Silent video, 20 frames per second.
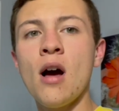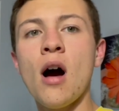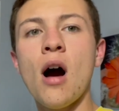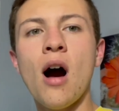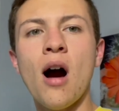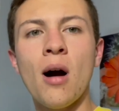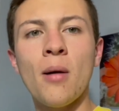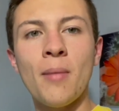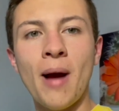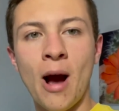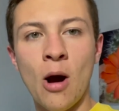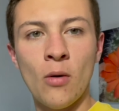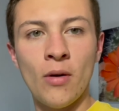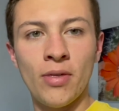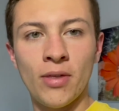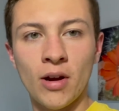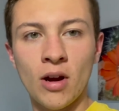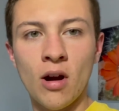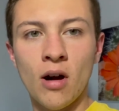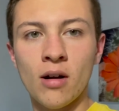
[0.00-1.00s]
out in
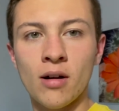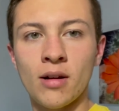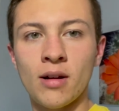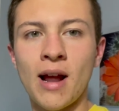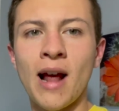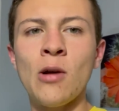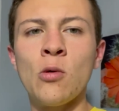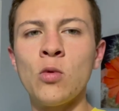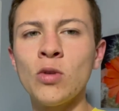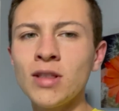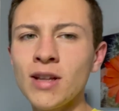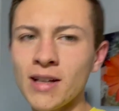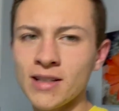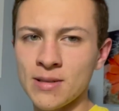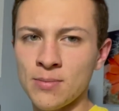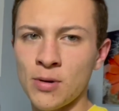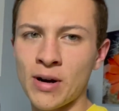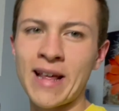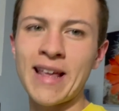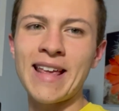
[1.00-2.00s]
the garden. I would like to
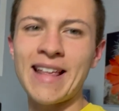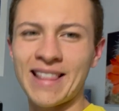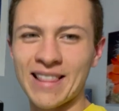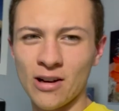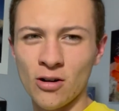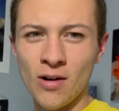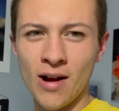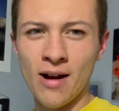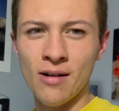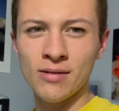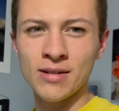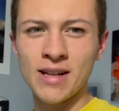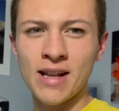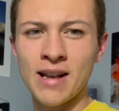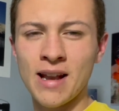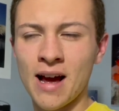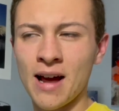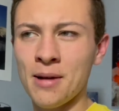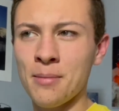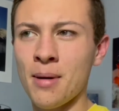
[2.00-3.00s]
put it in the ground and
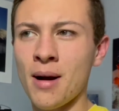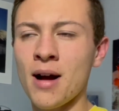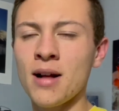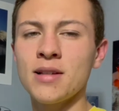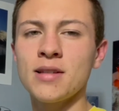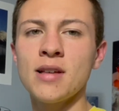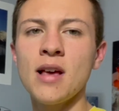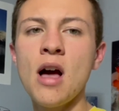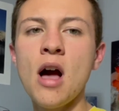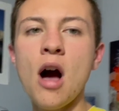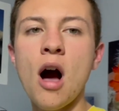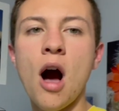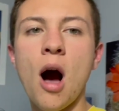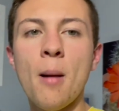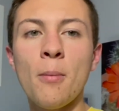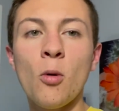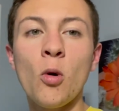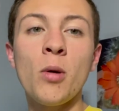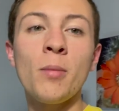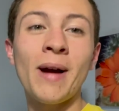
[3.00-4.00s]
not in pots,
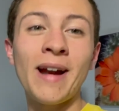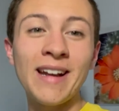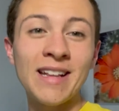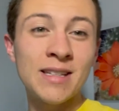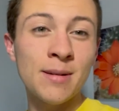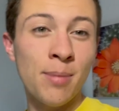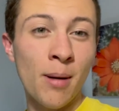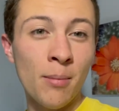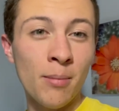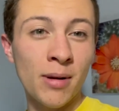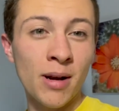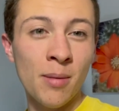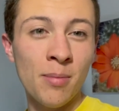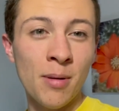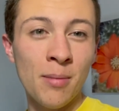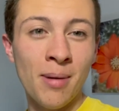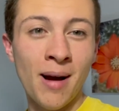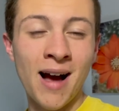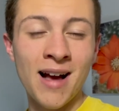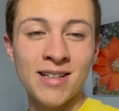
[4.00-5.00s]
but we might need to bump it up
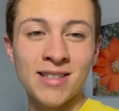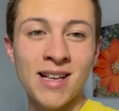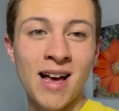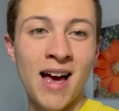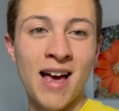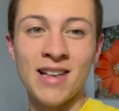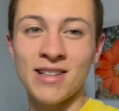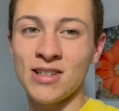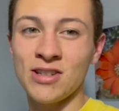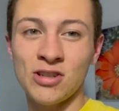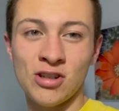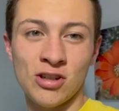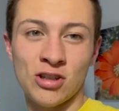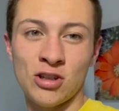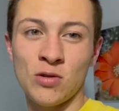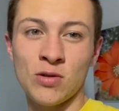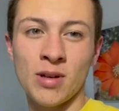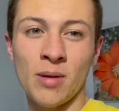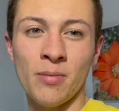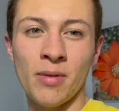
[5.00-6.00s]
in pot size and just do
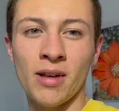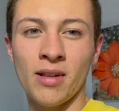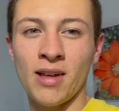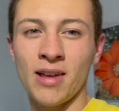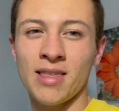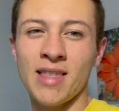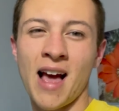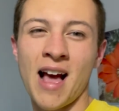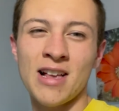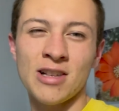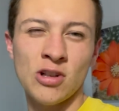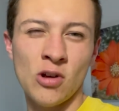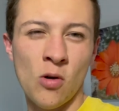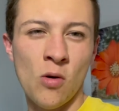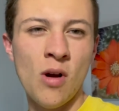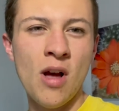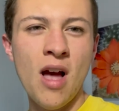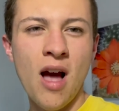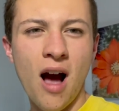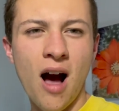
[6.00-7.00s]
something like that. So
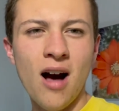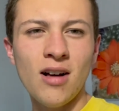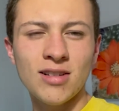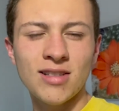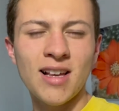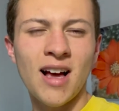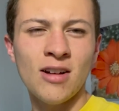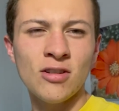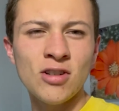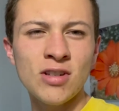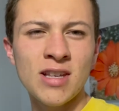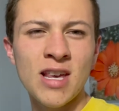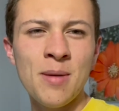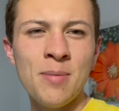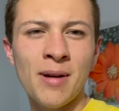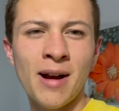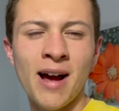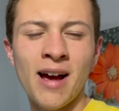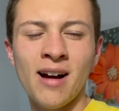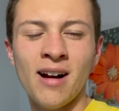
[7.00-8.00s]
I'll just keep
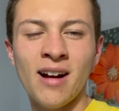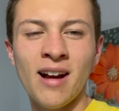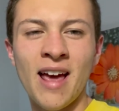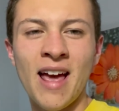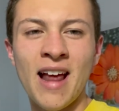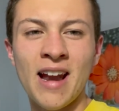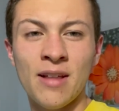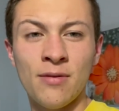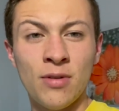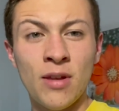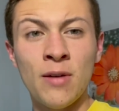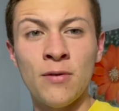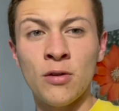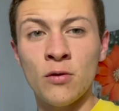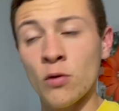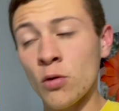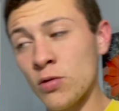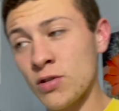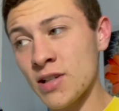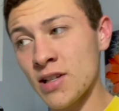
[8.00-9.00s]
an eye on it, and if the
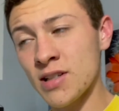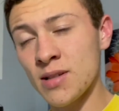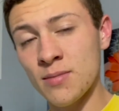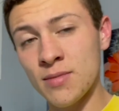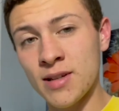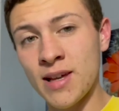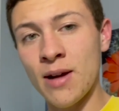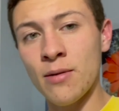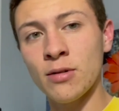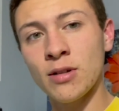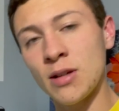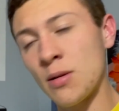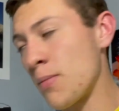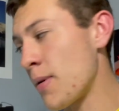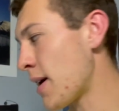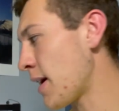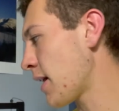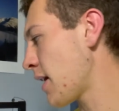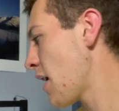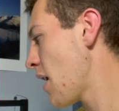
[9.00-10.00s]
root systems get really
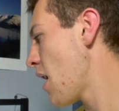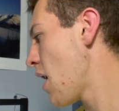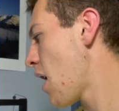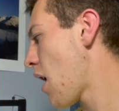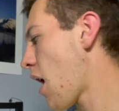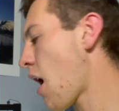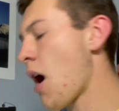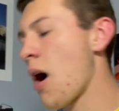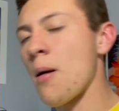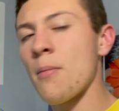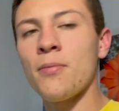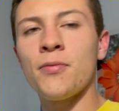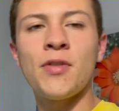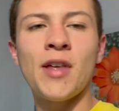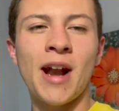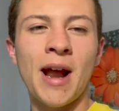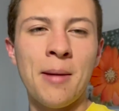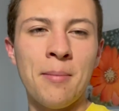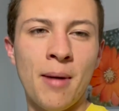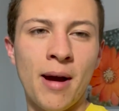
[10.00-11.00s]
big, then
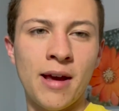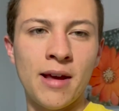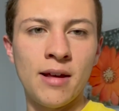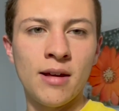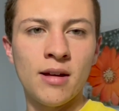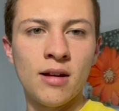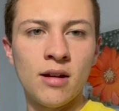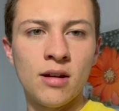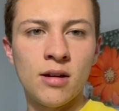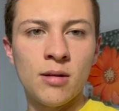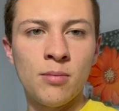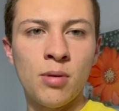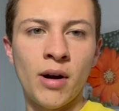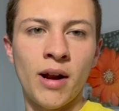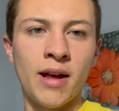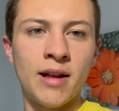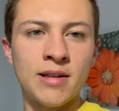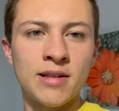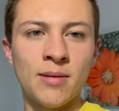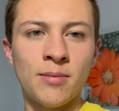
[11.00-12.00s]
I might put it
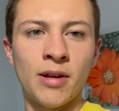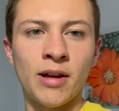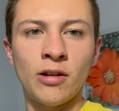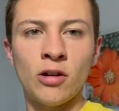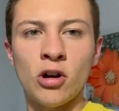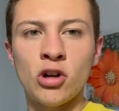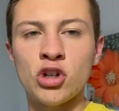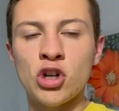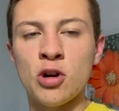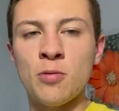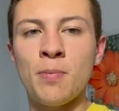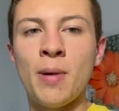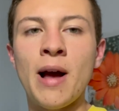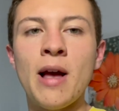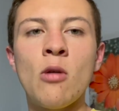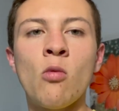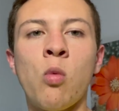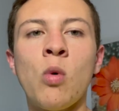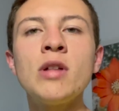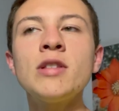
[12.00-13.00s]
in something larger. But
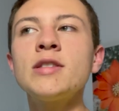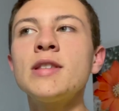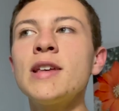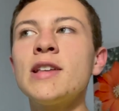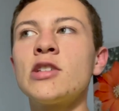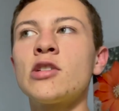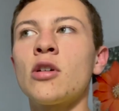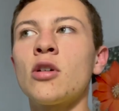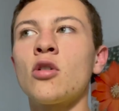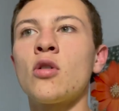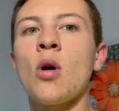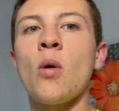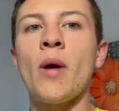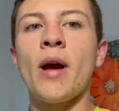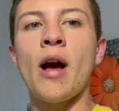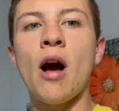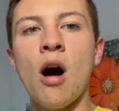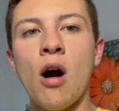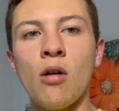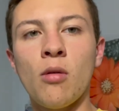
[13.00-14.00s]
once they start growing,
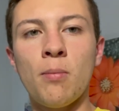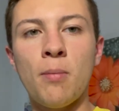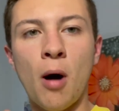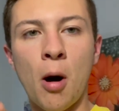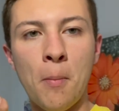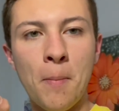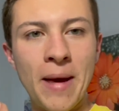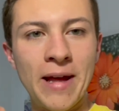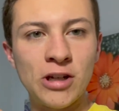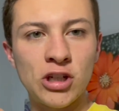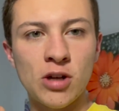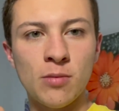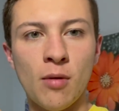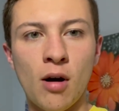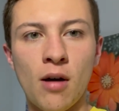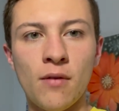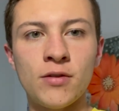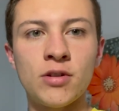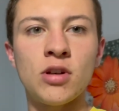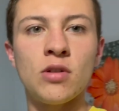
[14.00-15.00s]
I'll pinch them
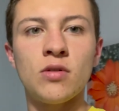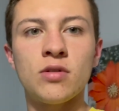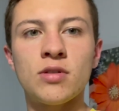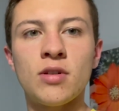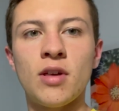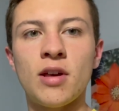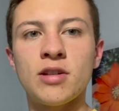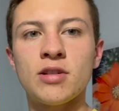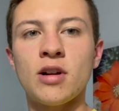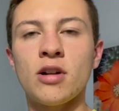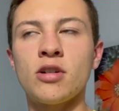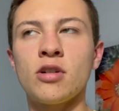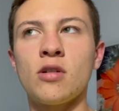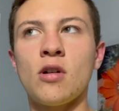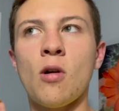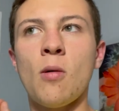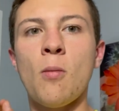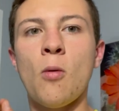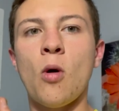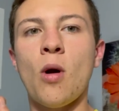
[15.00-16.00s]
off too, so they start to
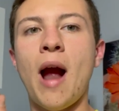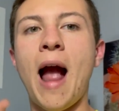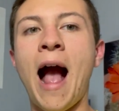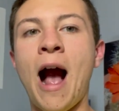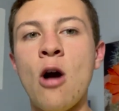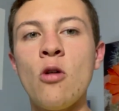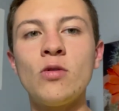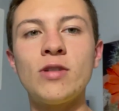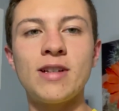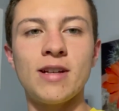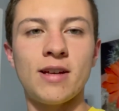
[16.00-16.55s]
grow more out